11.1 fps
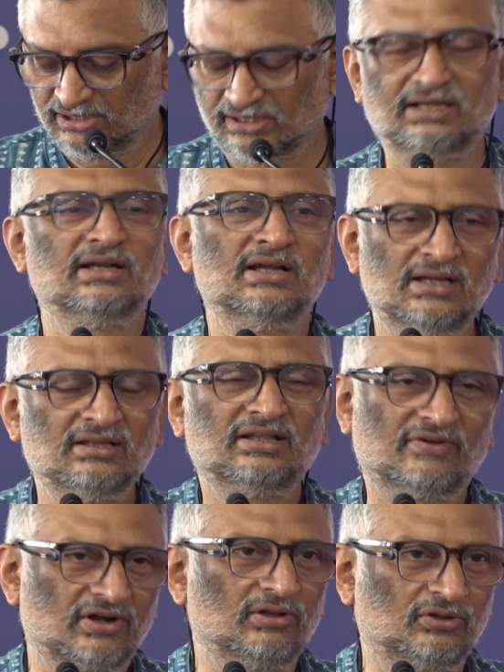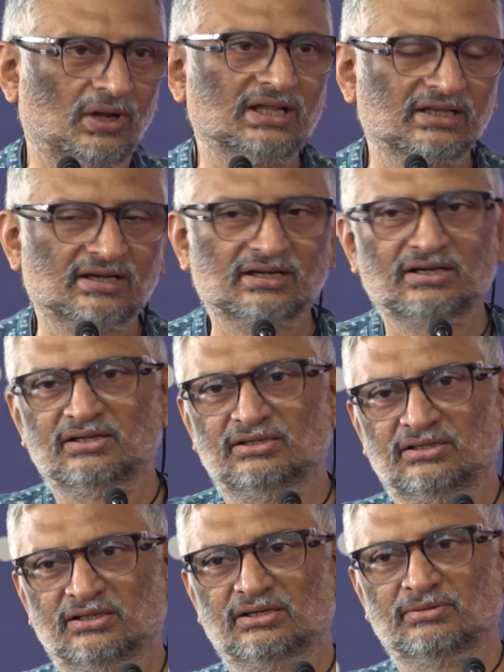Right? There were also
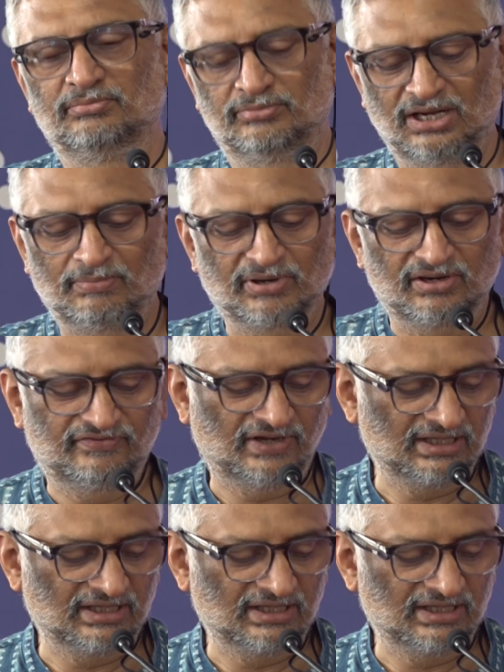other number of